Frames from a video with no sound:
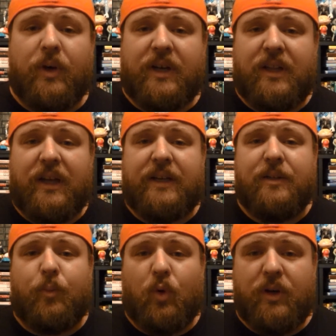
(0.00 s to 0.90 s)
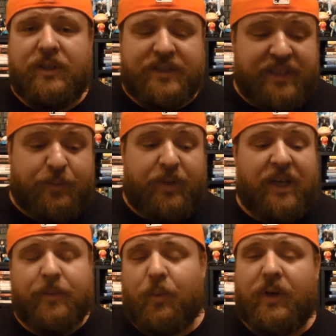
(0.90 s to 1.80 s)
to 1 o'clock in the morning, 6
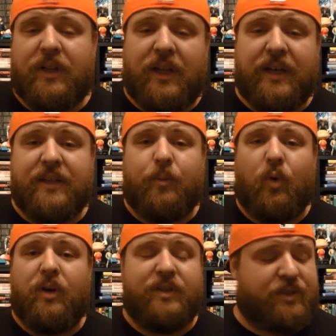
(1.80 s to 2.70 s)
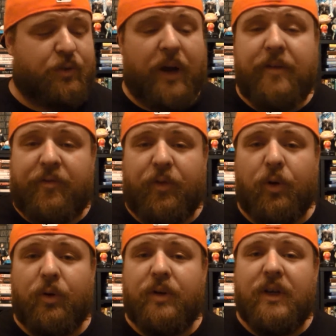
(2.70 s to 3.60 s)
p.m. to 1 o'clock in the morning. It's great
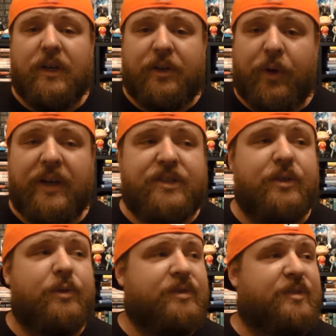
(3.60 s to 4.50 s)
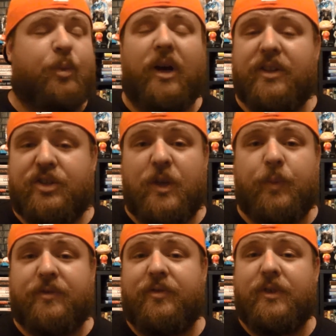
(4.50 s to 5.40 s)
food, great tunes. It's probably the
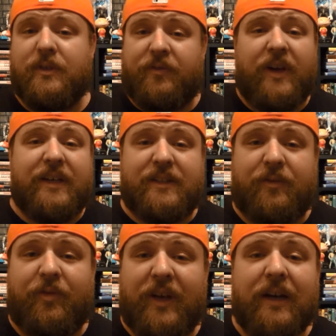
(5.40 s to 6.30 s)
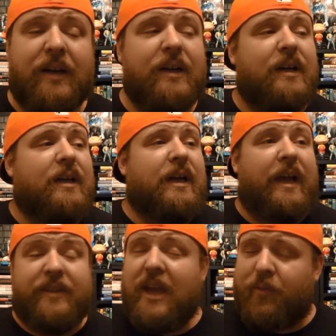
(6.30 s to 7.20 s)
cheapest food you'll find at the fair.
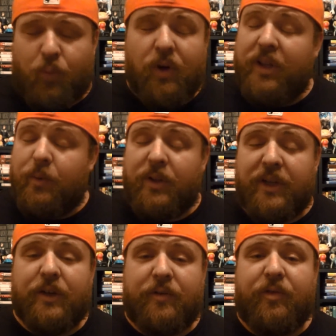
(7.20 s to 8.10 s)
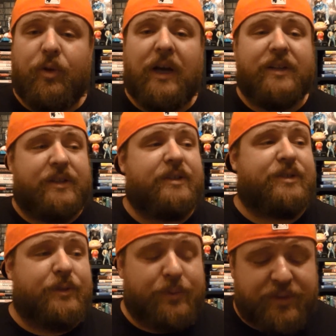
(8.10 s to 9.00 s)
And they have really, really good food out there
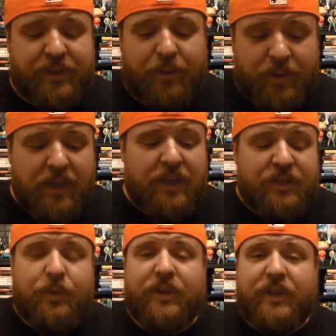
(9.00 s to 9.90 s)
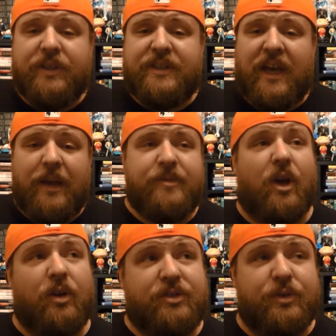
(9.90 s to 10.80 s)
too. So it's really good times.
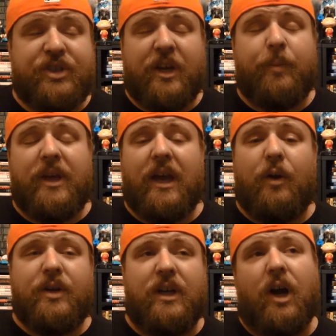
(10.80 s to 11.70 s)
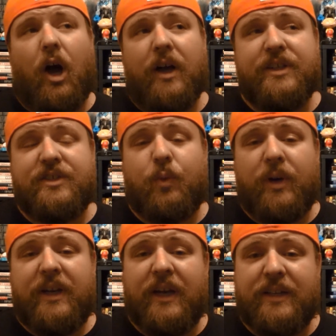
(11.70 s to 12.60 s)
Also check me out uh, August
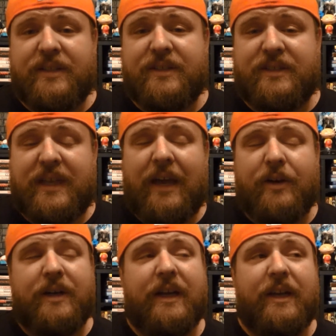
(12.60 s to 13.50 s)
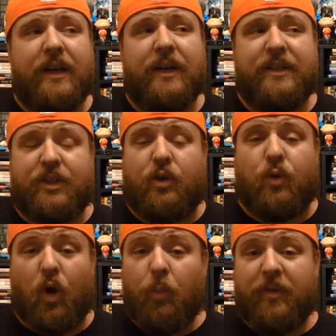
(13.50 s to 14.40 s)
29th, Saturday, uh, at the
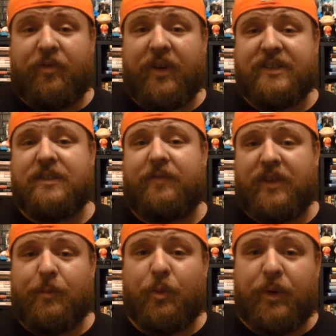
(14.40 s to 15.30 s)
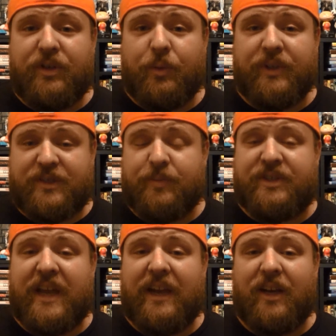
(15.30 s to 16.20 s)
Chroma Festival. I'm going to be doing some
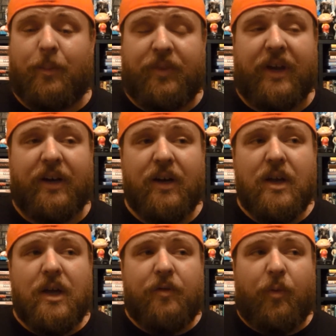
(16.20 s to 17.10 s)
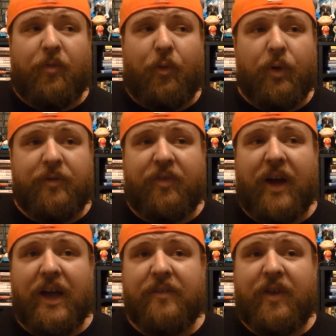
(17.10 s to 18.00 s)
stand-up there from 4 to
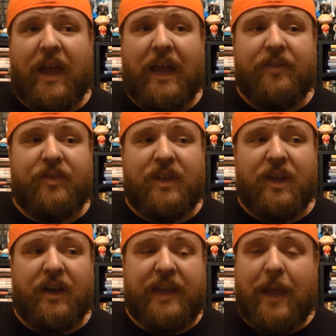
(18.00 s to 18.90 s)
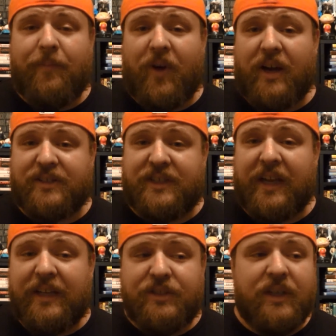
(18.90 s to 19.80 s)
5 at the uh, Campfire
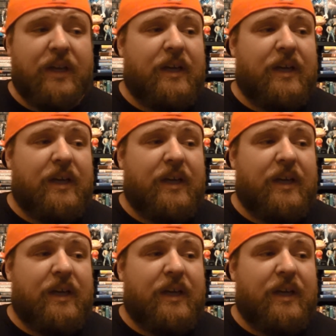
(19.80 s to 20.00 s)
Stage.